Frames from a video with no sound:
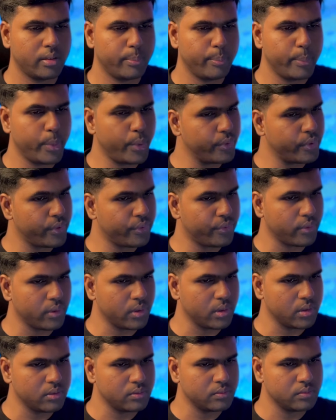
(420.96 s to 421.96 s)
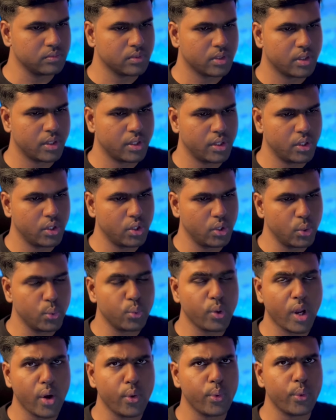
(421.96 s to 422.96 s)
Beautiful. You
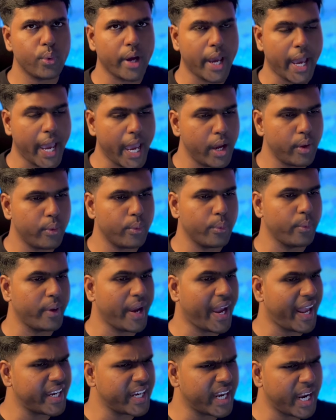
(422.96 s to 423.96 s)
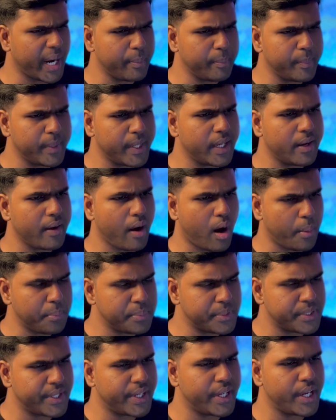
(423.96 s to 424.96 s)
now have an empty
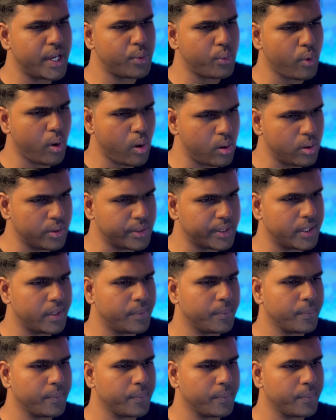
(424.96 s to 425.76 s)
Obsidian vault.